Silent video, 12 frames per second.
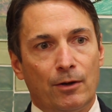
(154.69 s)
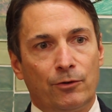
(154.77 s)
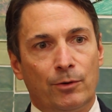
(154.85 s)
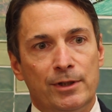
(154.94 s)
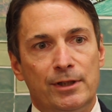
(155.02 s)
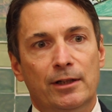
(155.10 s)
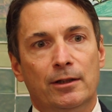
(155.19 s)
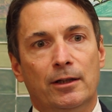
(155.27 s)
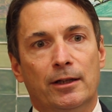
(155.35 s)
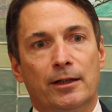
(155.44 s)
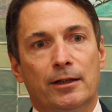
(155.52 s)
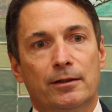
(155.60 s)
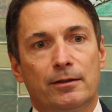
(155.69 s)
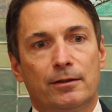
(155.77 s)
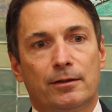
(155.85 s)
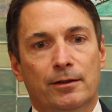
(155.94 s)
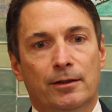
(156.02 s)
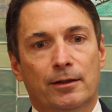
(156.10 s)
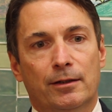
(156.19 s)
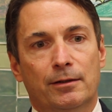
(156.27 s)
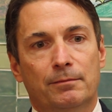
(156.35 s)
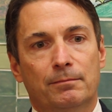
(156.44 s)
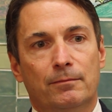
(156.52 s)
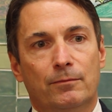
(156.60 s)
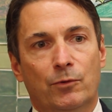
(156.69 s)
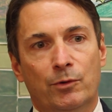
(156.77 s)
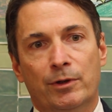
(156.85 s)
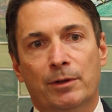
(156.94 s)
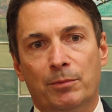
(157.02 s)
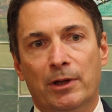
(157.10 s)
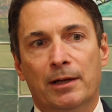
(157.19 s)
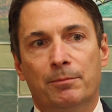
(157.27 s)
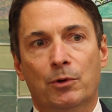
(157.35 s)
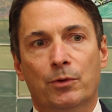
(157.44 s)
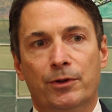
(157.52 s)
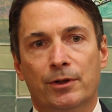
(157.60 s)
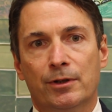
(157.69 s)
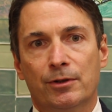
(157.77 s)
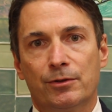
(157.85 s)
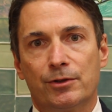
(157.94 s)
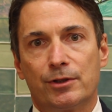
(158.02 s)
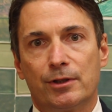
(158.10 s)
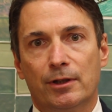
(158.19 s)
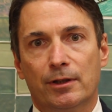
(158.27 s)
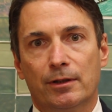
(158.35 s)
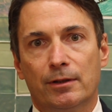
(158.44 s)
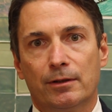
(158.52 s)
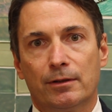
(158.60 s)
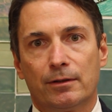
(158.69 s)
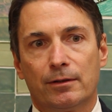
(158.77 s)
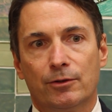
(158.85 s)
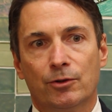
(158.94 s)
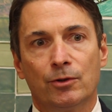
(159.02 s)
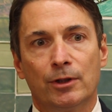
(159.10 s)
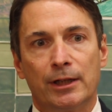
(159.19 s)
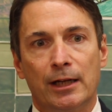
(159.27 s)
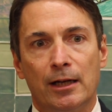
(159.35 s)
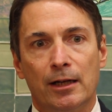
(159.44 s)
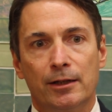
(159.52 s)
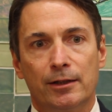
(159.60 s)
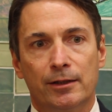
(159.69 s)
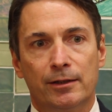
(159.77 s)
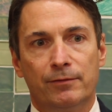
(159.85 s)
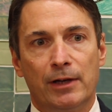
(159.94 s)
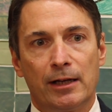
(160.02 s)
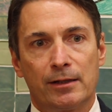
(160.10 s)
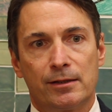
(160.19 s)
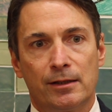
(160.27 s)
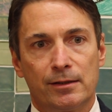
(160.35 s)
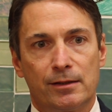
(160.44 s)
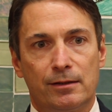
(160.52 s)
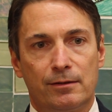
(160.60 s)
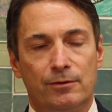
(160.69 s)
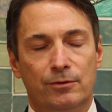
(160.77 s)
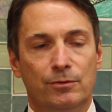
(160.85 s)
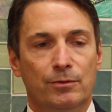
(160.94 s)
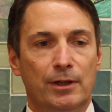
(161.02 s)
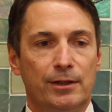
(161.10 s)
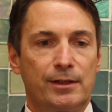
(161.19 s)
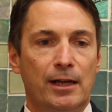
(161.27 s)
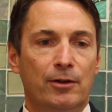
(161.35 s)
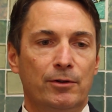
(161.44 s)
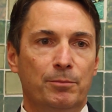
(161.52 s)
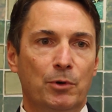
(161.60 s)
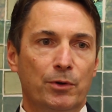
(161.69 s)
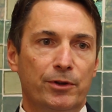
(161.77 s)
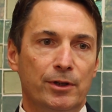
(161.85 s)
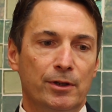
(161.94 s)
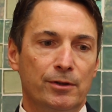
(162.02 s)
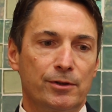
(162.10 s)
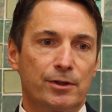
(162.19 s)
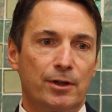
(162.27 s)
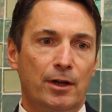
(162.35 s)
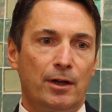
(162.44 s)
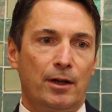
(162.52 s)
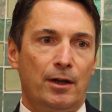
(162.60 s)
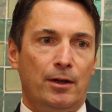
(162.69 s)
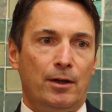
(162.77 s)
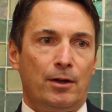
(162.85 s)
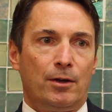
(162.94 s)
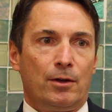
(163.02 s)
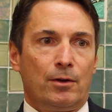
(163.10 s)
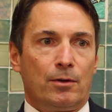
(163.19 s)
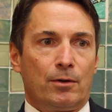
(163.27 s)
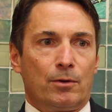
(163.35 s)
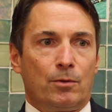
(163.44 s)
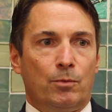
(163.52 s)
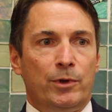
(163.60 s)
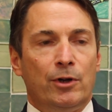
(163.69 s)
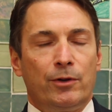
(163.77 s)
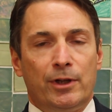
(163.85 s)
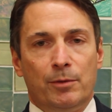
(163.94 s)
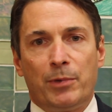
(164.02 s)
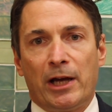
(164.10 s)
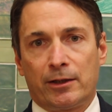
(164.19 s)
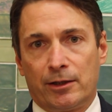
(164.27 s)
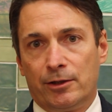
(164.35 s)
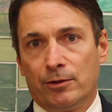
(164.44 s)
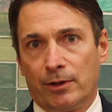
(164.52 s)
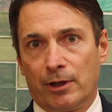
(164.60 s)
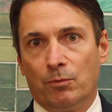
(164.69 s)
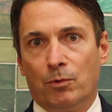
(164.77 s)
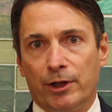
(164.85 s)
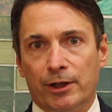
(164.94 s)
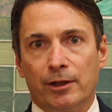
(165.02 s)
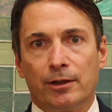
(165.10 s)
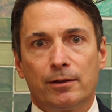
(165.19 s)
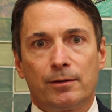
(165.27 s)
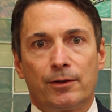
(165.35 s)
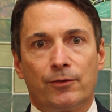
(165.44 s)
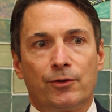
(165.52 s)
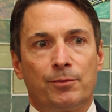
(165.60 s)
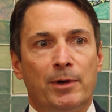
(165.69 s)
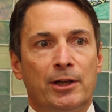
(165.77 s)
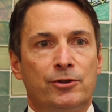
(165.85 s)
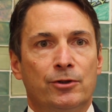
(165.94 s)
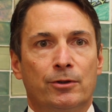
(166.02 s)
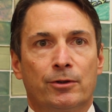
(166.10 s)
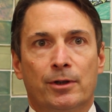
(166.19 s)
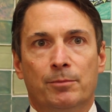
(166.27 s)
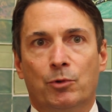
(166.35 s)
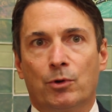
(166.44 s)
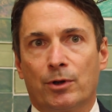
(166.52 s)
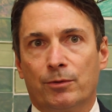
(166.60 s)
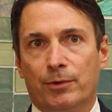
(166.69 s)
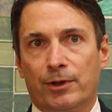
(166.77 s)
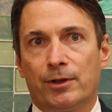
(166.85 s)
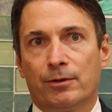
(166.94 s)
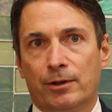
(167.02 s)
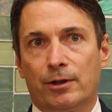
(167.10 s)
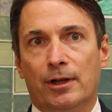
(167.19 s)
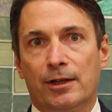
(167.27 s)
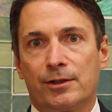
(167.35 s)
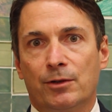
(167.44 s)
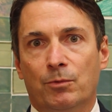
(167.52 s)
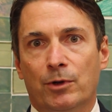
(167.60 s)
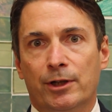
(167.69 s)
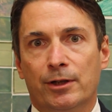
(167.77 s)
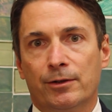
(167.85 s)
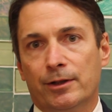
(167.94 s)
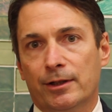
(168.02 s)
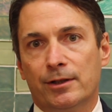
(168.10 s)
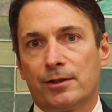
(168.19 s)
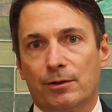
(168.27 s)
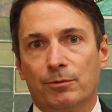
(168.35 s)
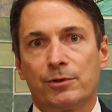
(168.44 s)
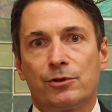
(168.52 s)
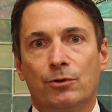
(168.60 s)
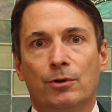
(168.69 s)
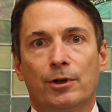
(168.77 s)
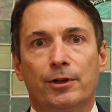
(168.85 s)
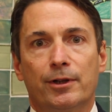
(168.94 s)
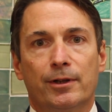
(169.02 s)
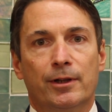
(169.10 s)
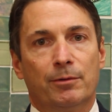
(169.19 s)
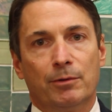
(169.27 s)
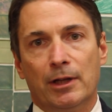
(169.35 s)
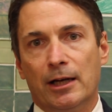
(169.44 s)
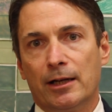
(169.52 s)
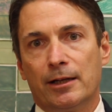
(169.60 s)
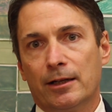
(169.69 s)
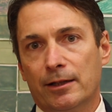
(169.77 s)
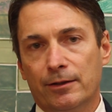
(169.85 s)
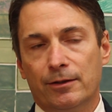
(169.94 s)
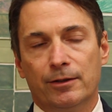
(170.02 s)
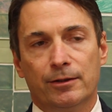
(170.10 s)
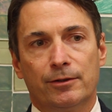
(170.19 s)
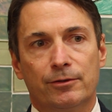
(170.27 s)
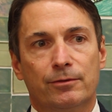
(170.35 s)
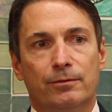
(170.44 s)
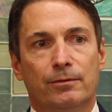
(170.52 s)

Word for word: So ideally, we would implant both ears early on and give access to sound in both ears. We know the impact of hearing in one ear. So there's many children are born with hearing loss in one ear that isn't restored, and they rely on their